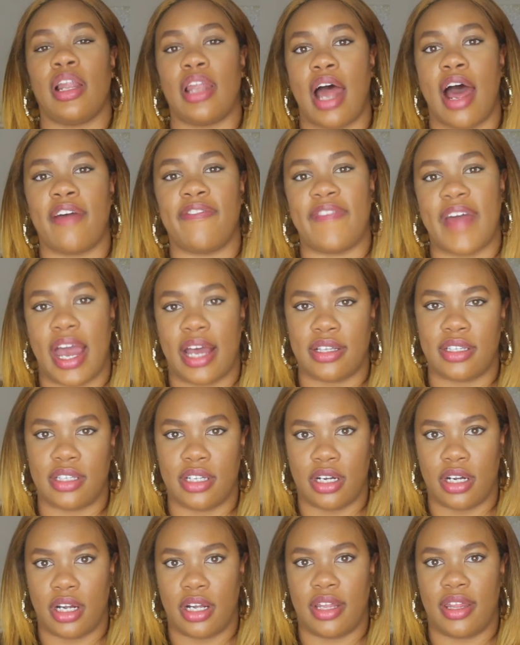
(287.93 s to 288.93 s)
a lot
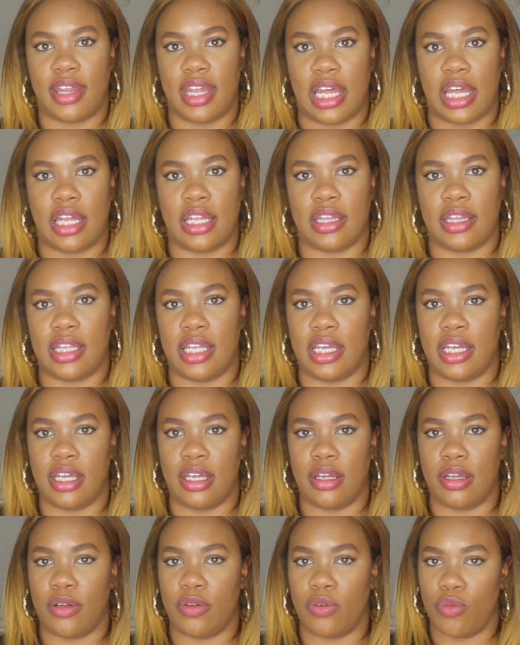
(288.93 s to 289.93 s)
faster than
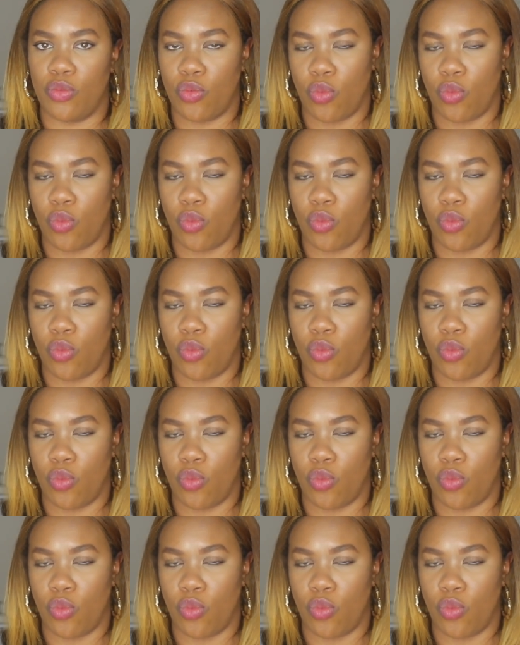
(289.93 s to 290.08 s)
the